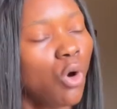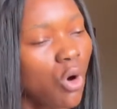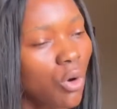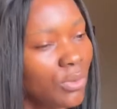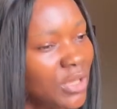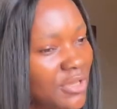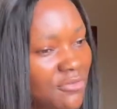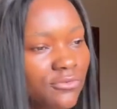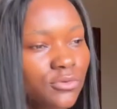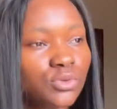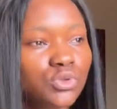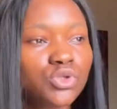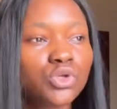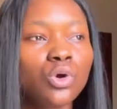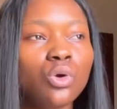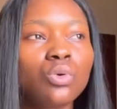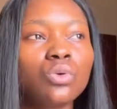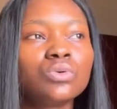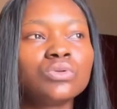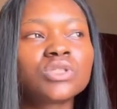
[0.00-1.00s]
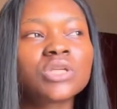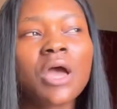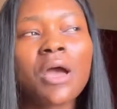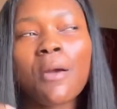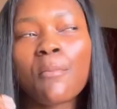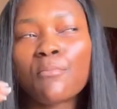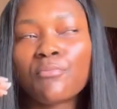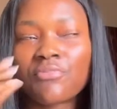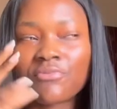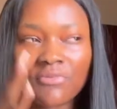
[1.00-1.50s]
even toned
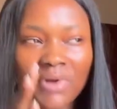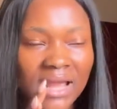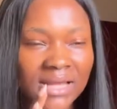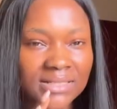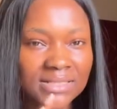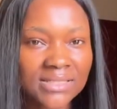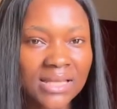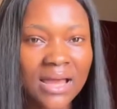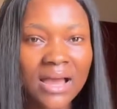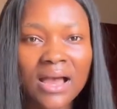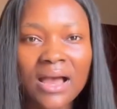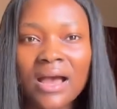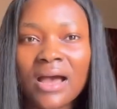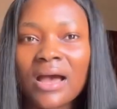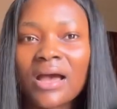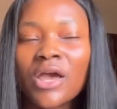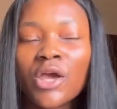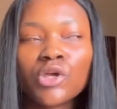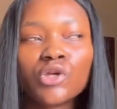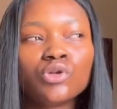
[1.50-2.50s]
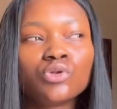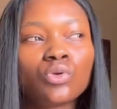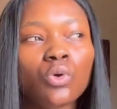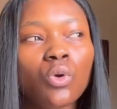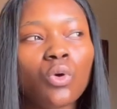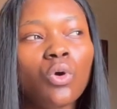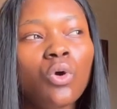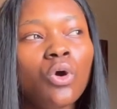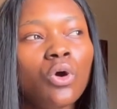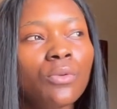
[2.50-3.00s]
brighter you
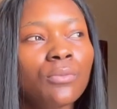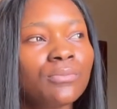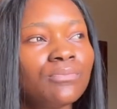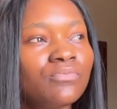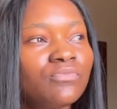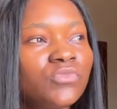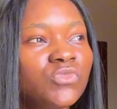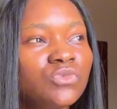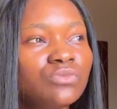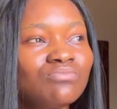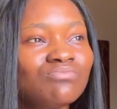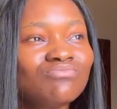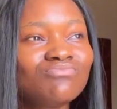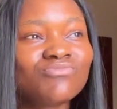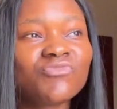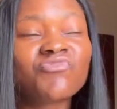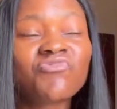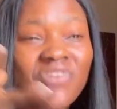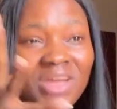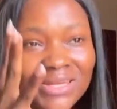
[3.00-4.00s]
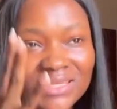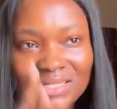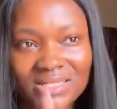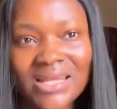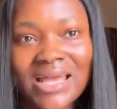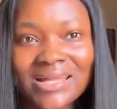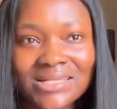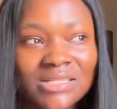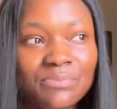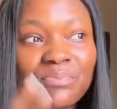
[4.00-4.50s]
know
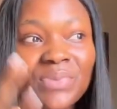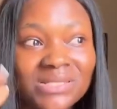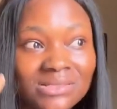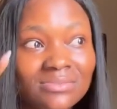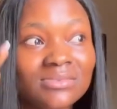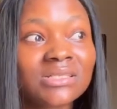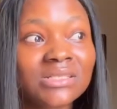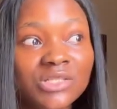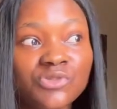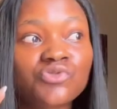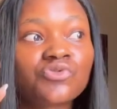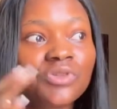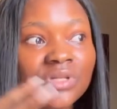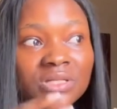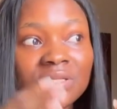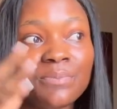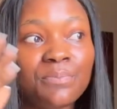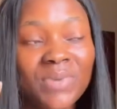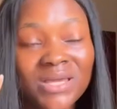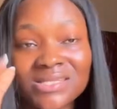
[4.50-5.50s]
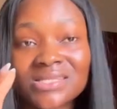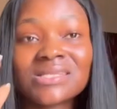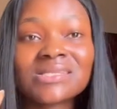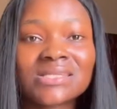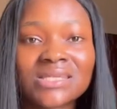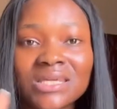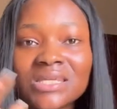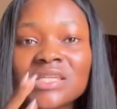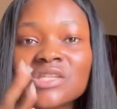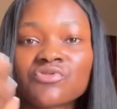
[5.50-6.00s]
radiant the person literally the person's
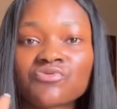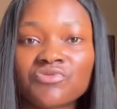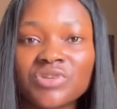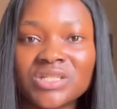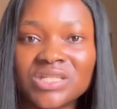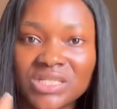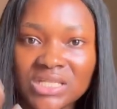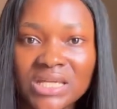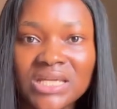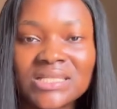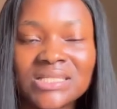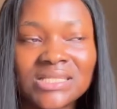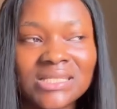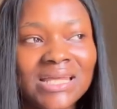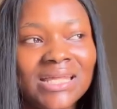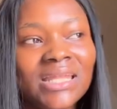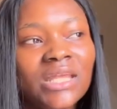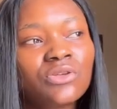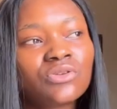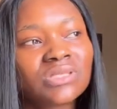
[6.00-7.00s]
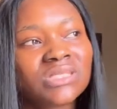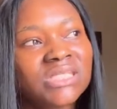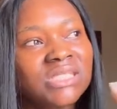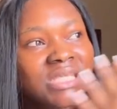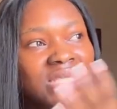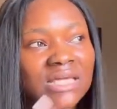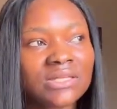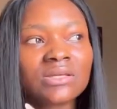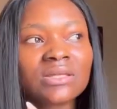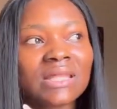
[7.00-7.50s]
skin is radiating and then you see
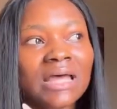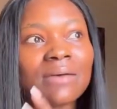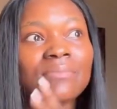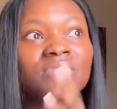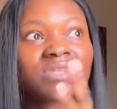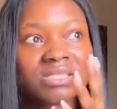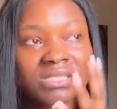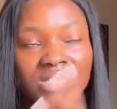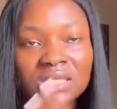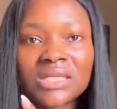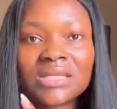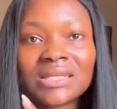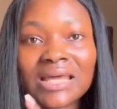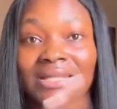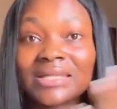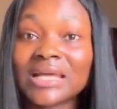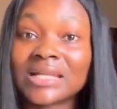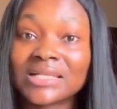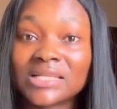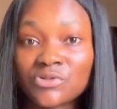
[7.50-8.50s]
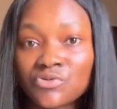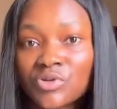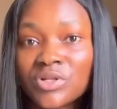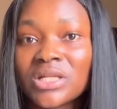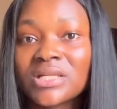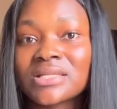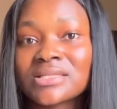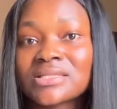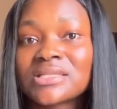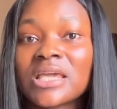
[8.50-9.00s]
another skin and they're literally
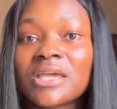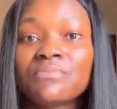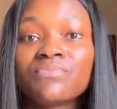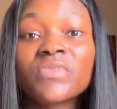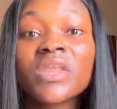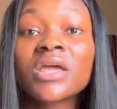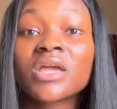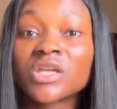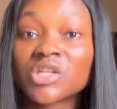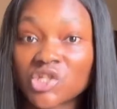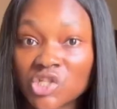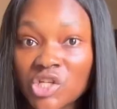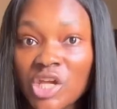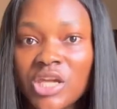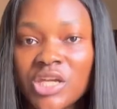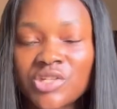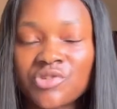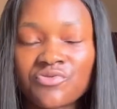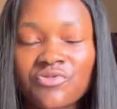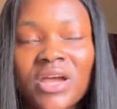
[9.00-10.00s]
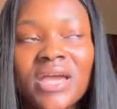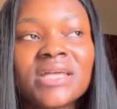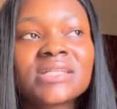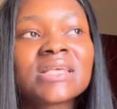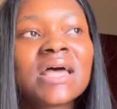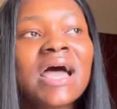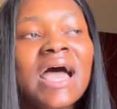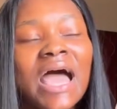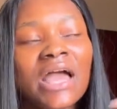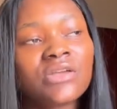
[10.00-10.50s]
the same shade right
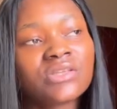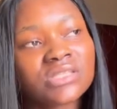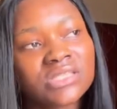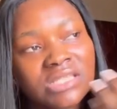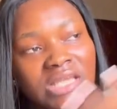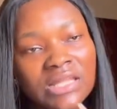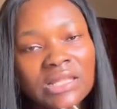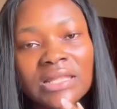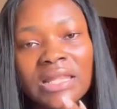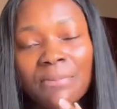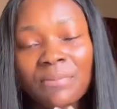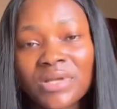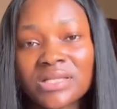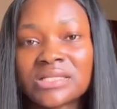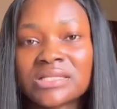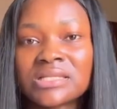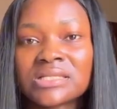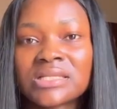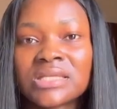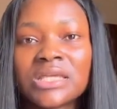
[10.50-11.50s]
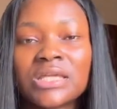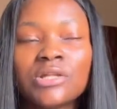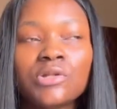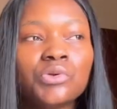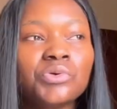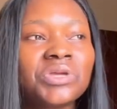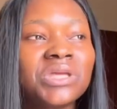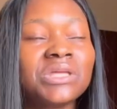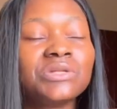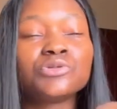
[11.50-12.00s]
and you see another person's skin
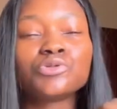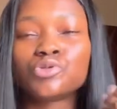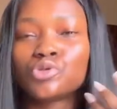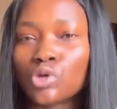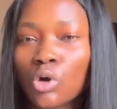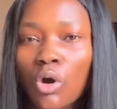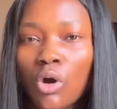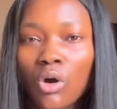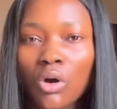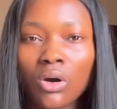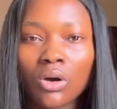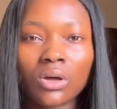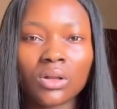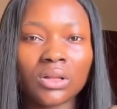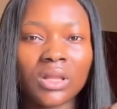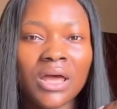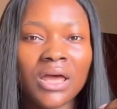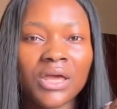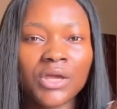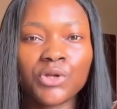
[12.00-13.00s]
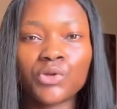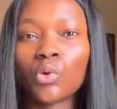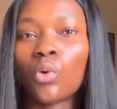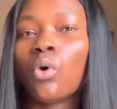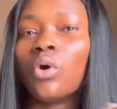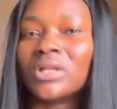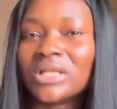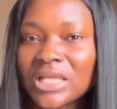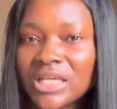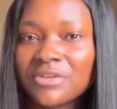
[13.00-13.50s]
looking dull you know
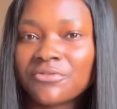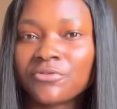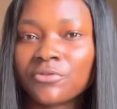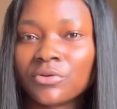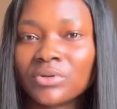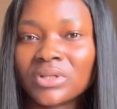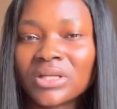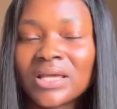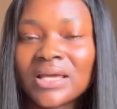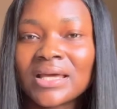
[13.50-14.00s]
uneven